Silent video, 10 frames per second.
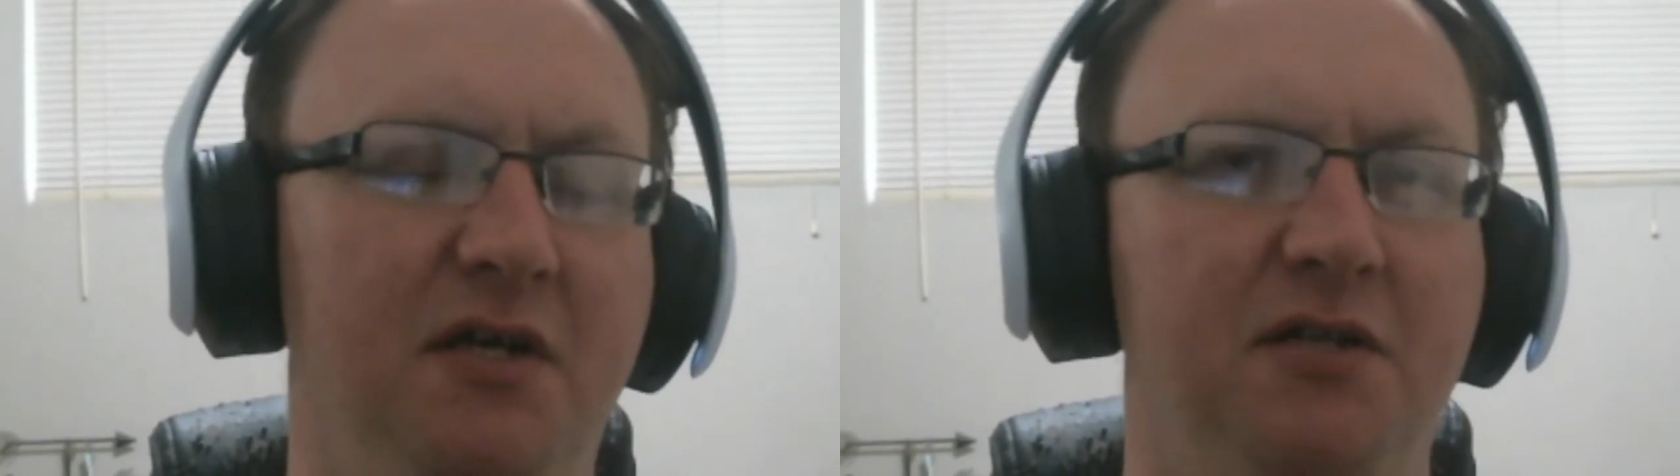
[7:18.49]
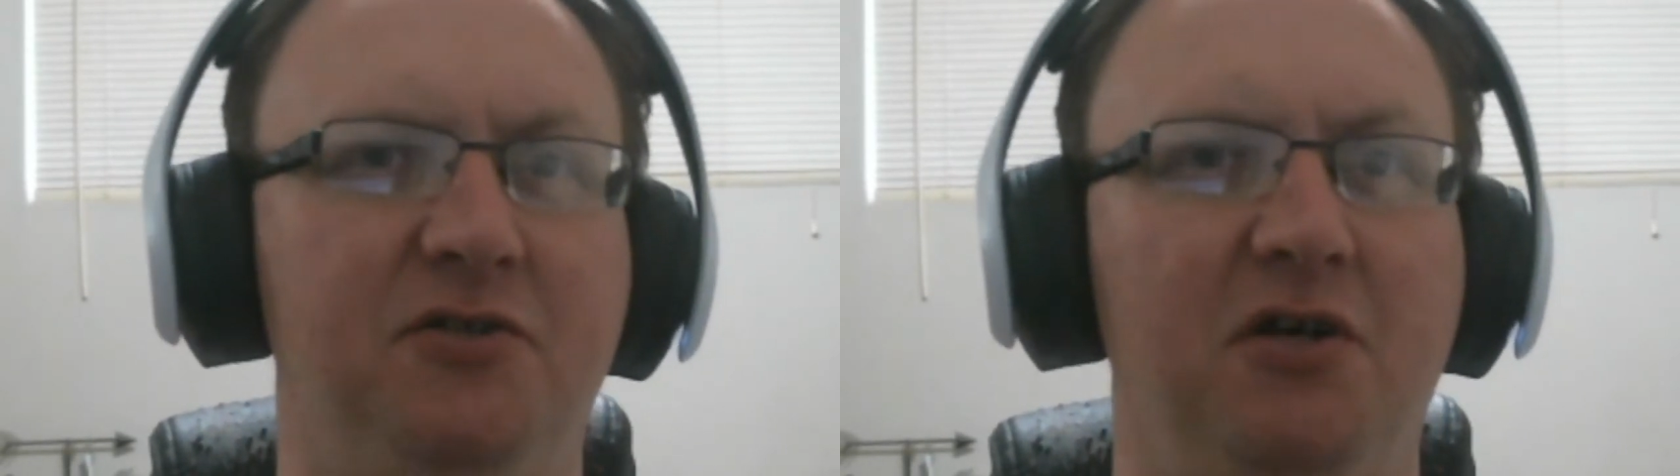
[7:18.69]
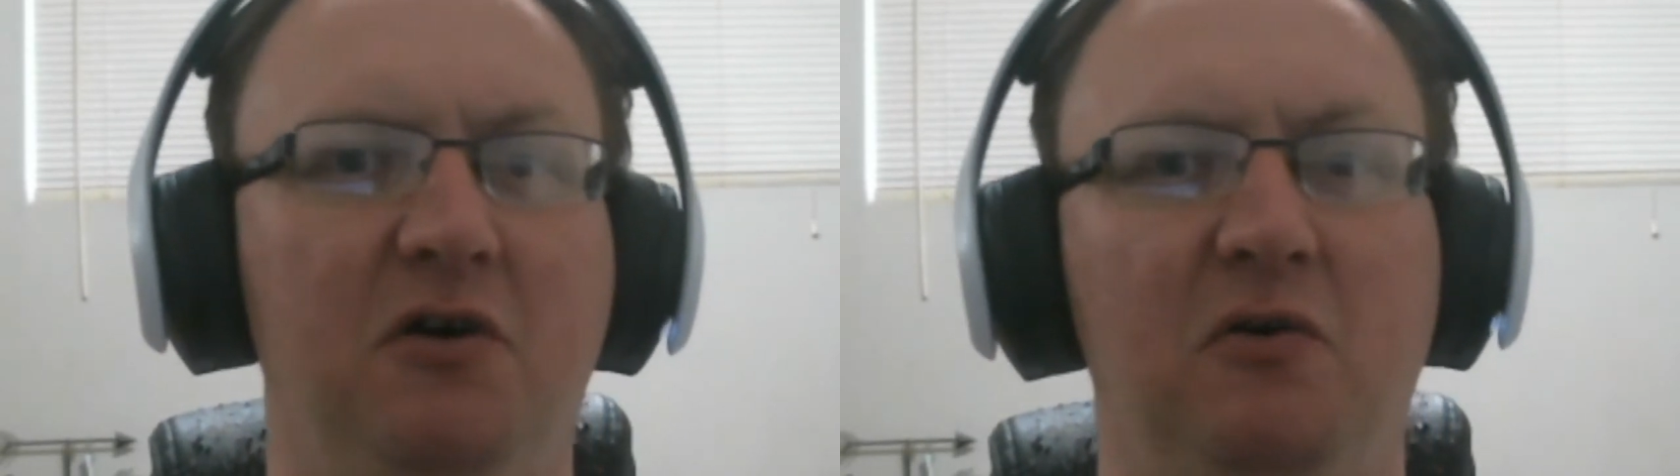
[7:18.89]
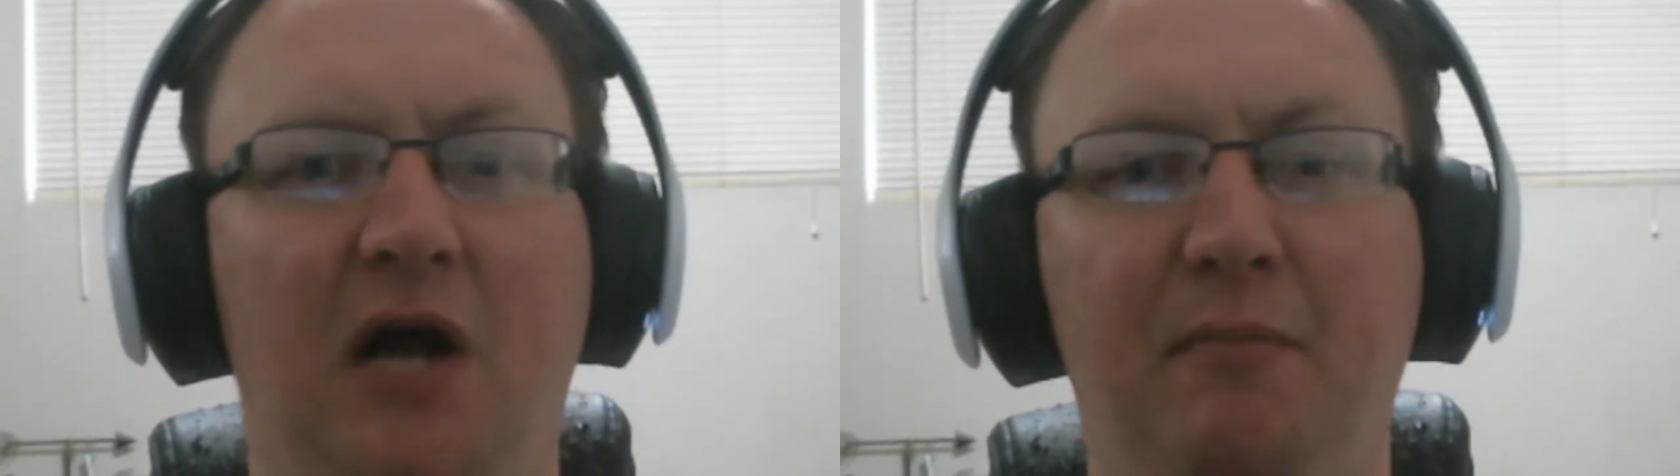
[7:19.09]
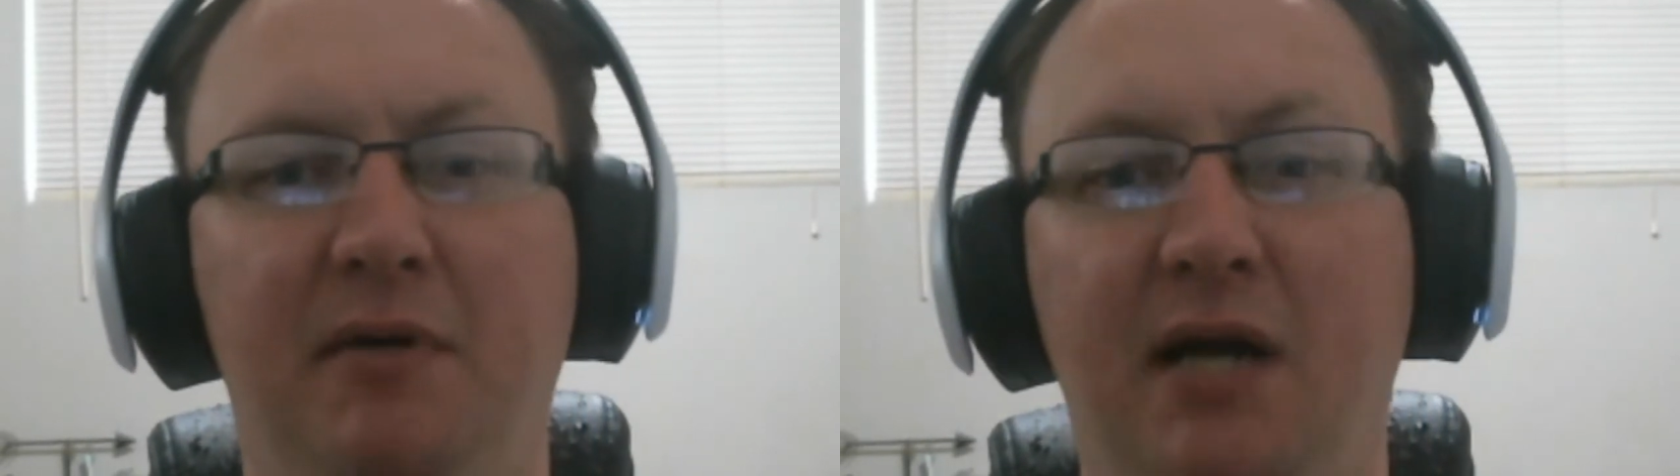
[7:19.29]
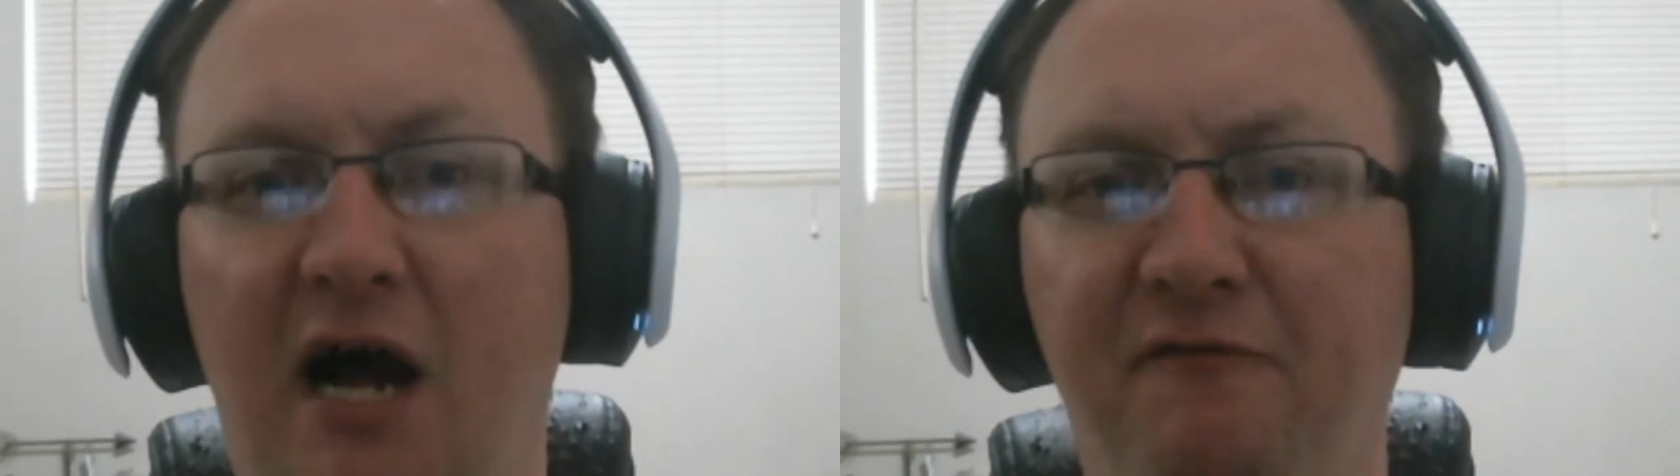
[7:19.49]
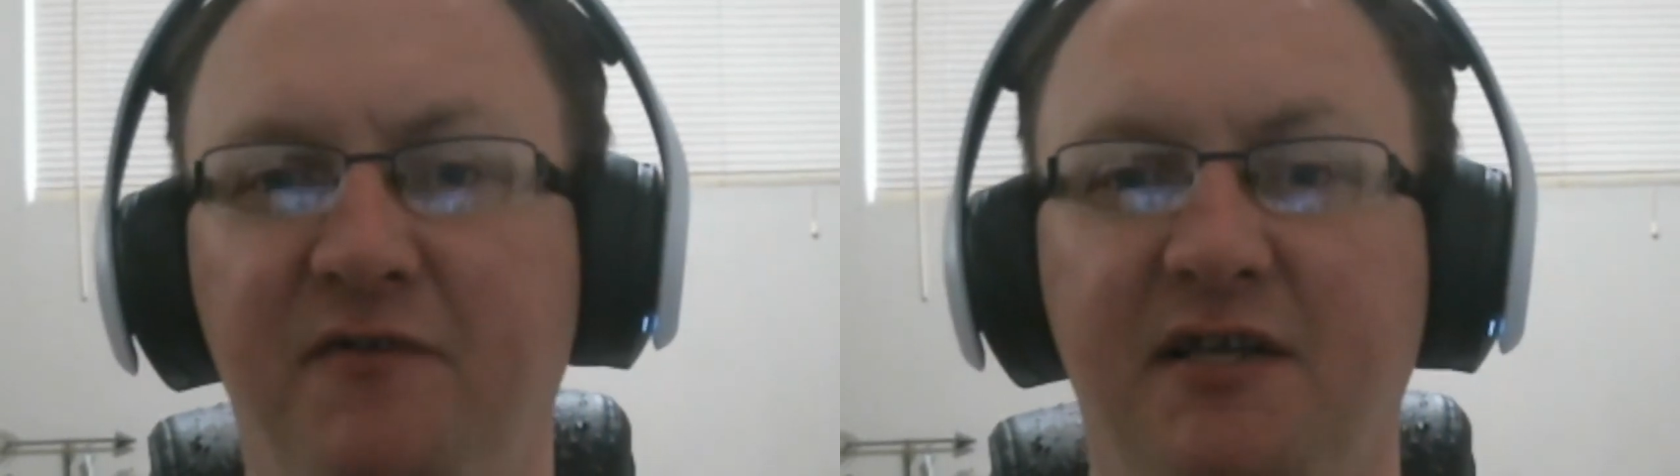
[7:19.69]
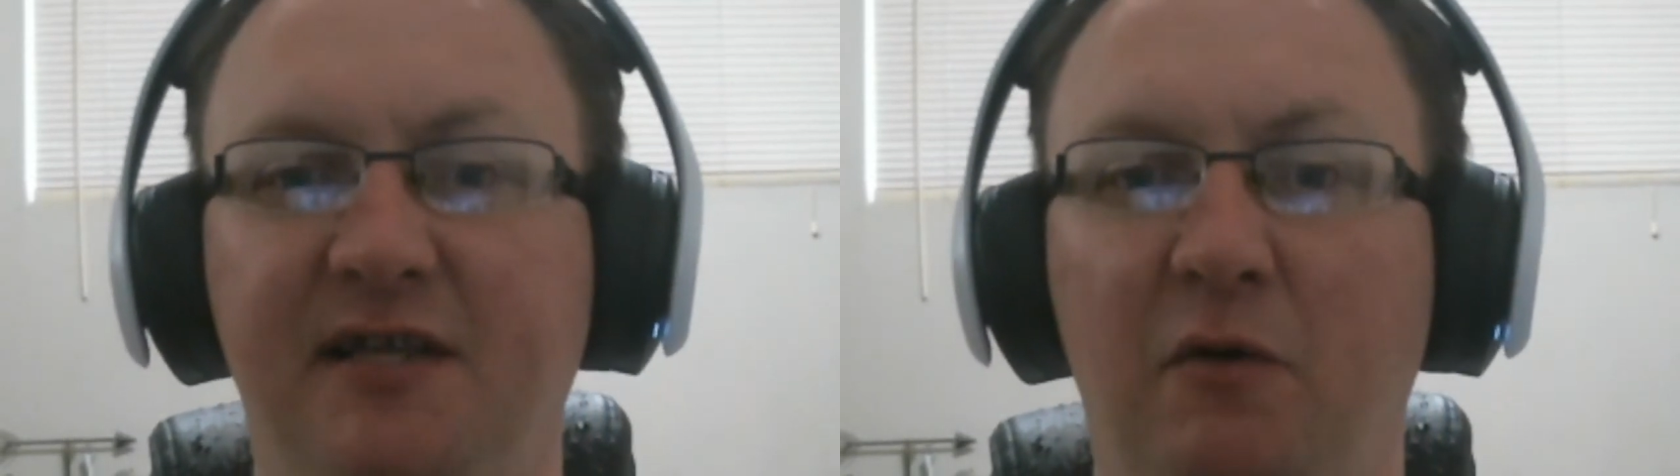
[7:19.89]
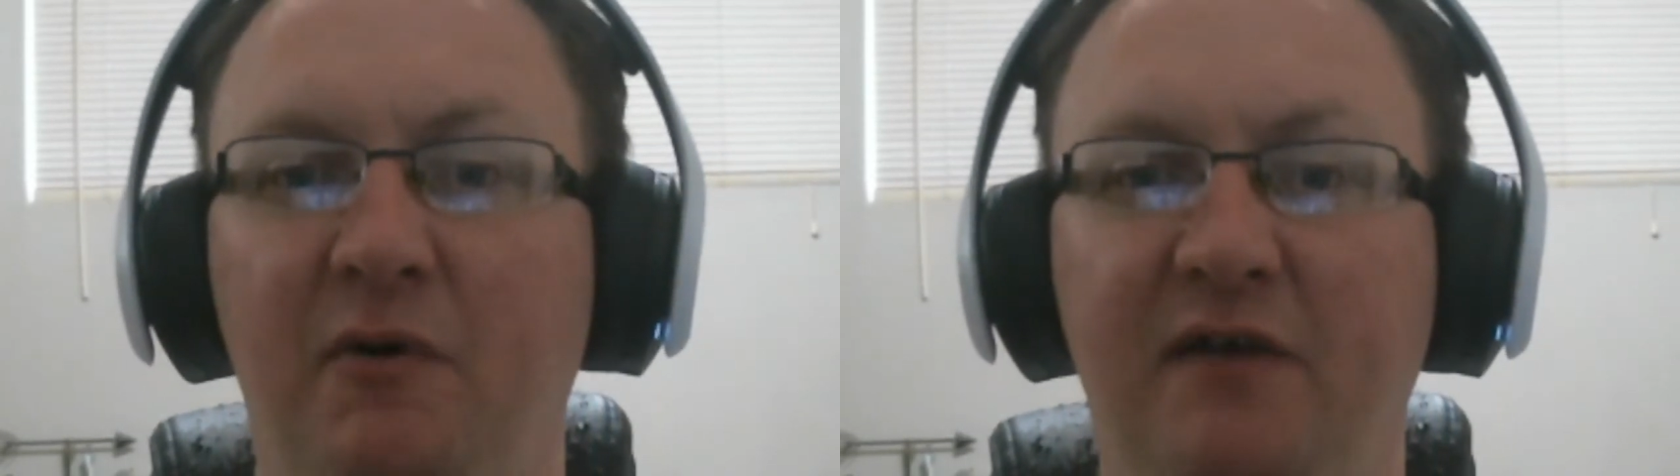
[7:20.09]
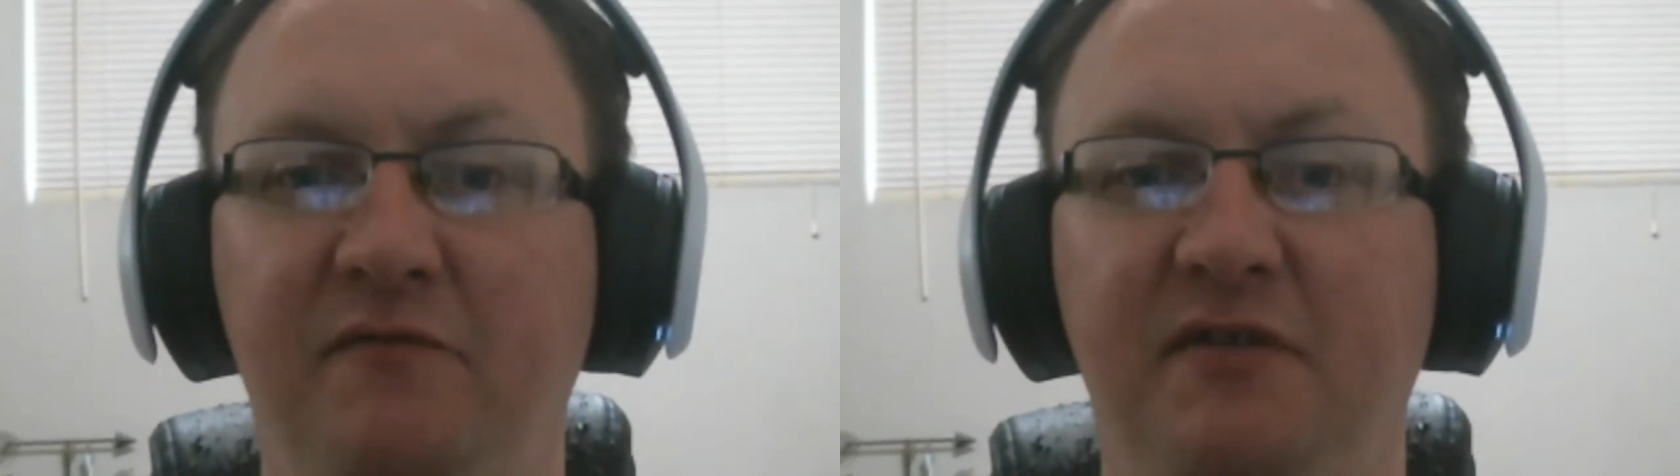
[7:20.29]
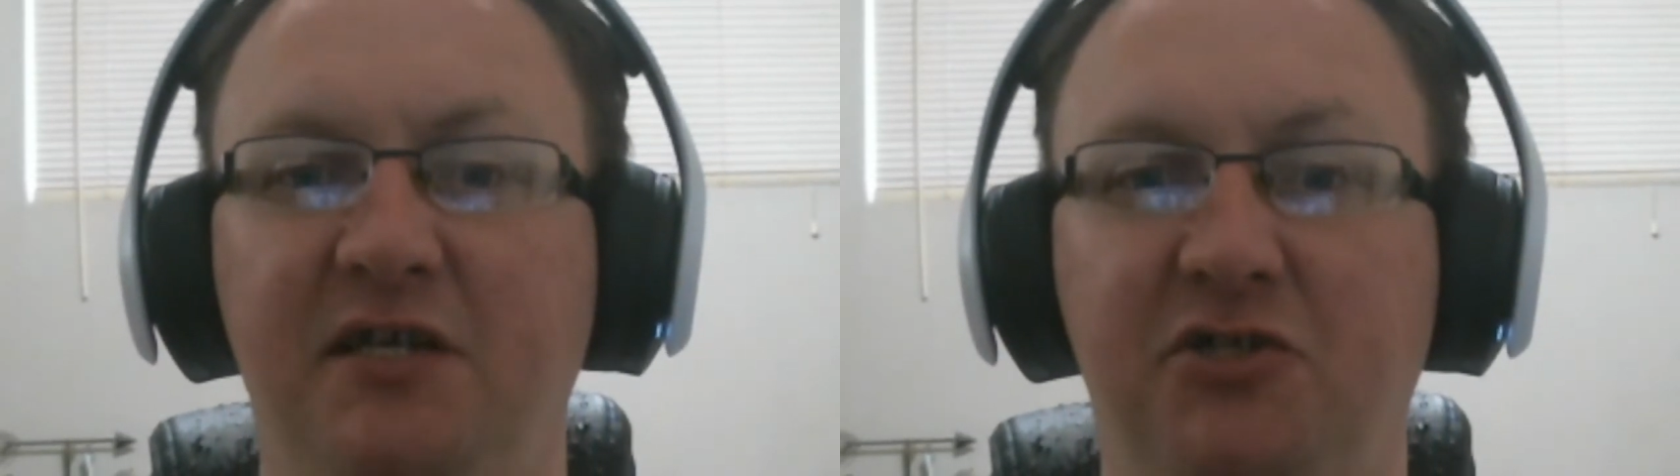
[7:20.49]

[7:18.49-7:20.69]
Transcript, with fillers: So I'm confident that whenever they